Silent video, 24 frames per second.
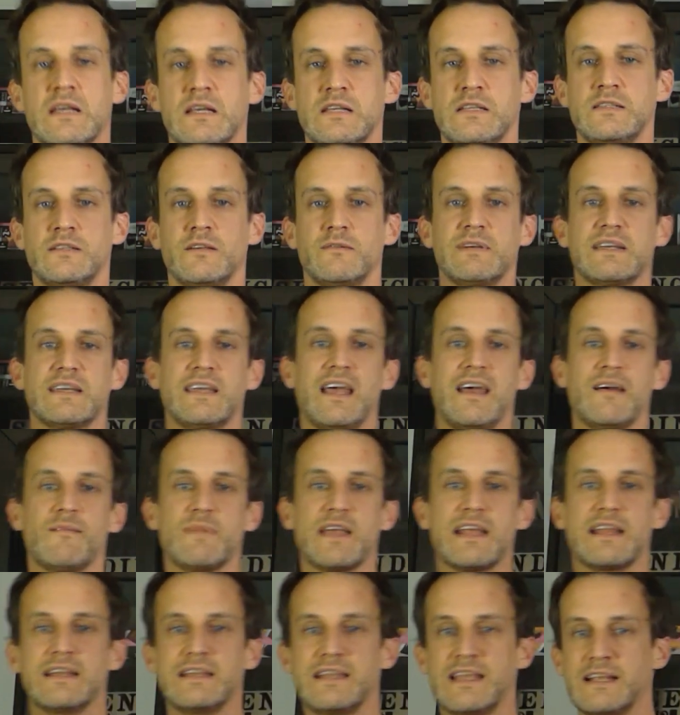so it can
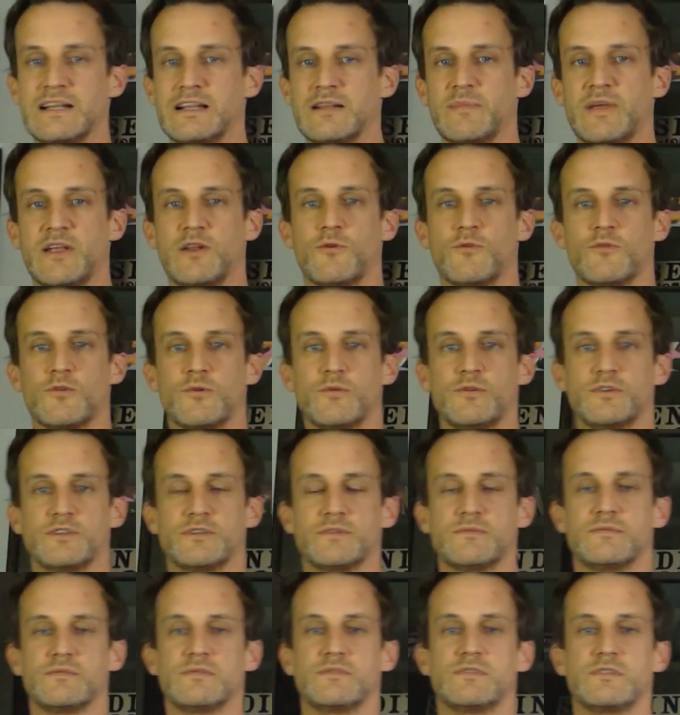be a little bit awkward
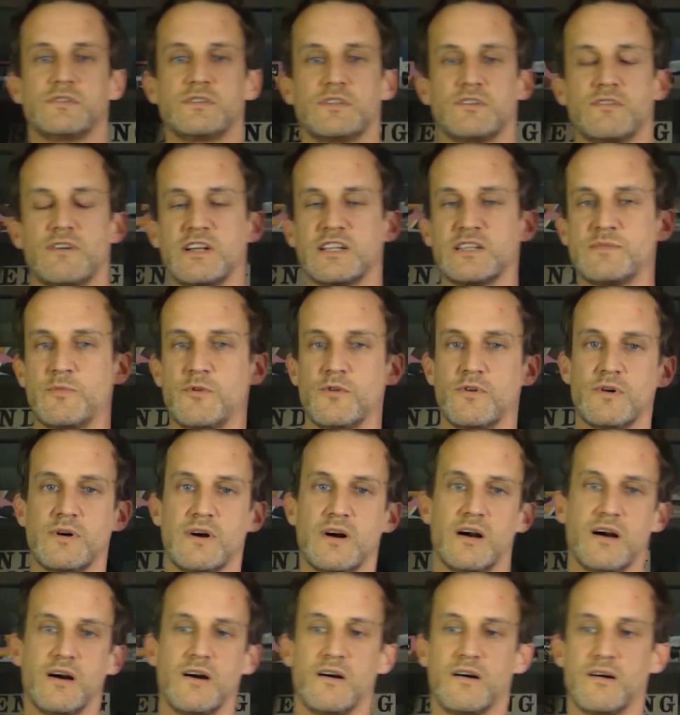to transport.
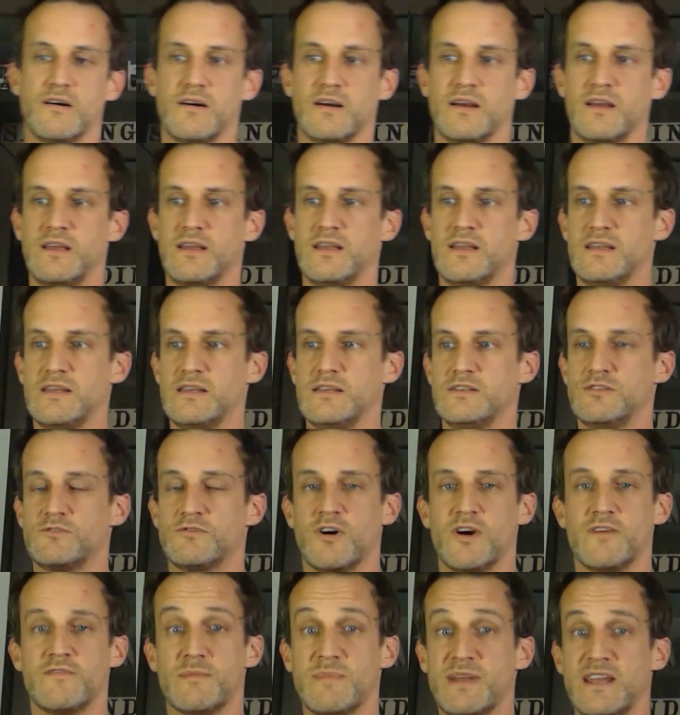I
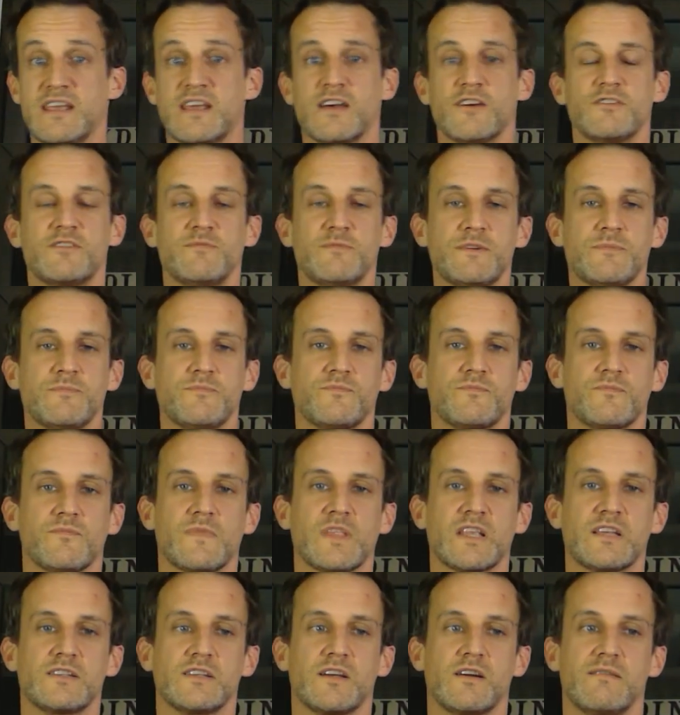drive a Mini Countryman,
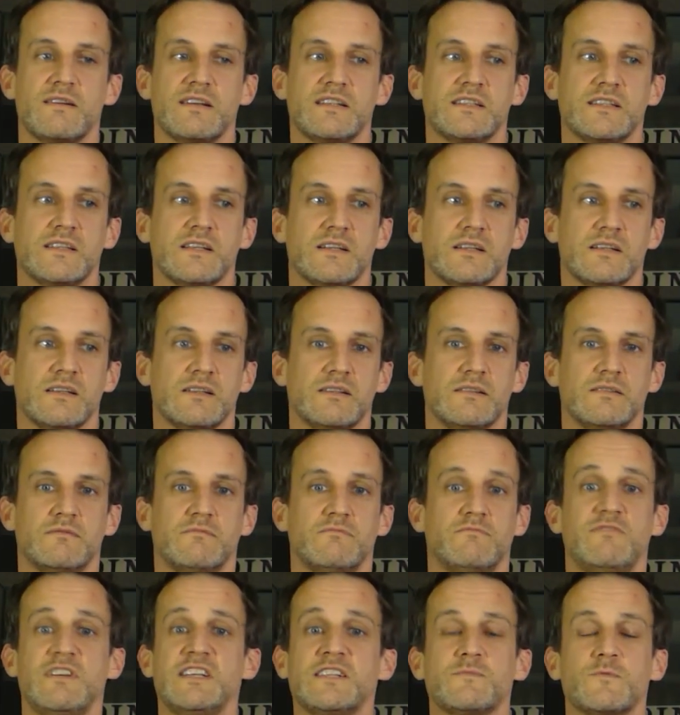so it's a
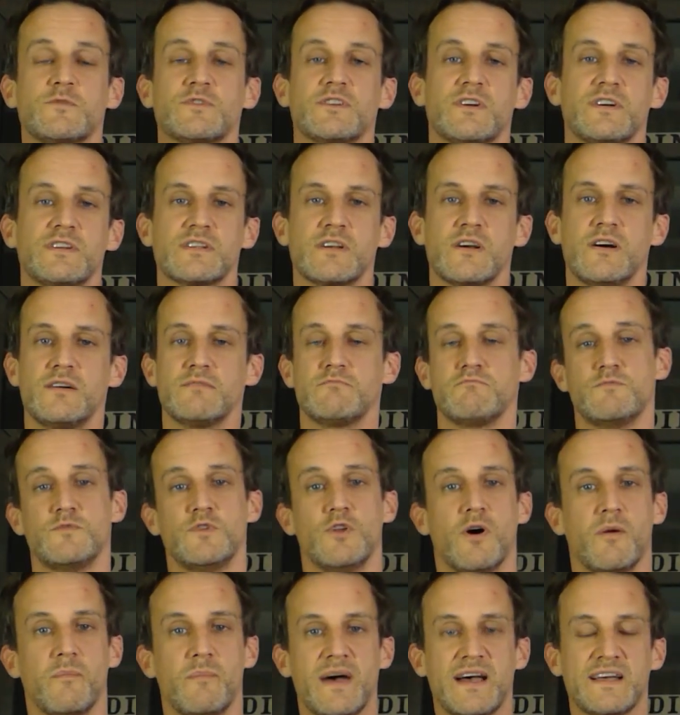reasonable sized car,
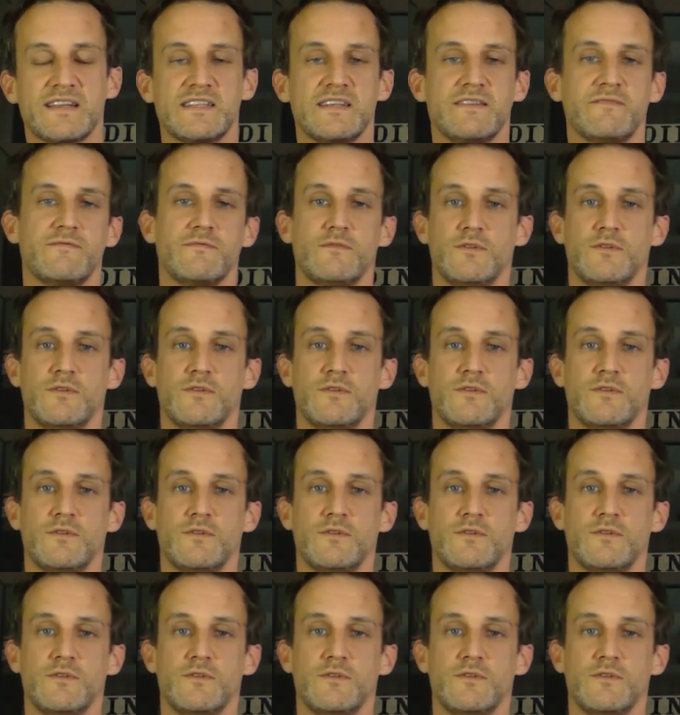not massive,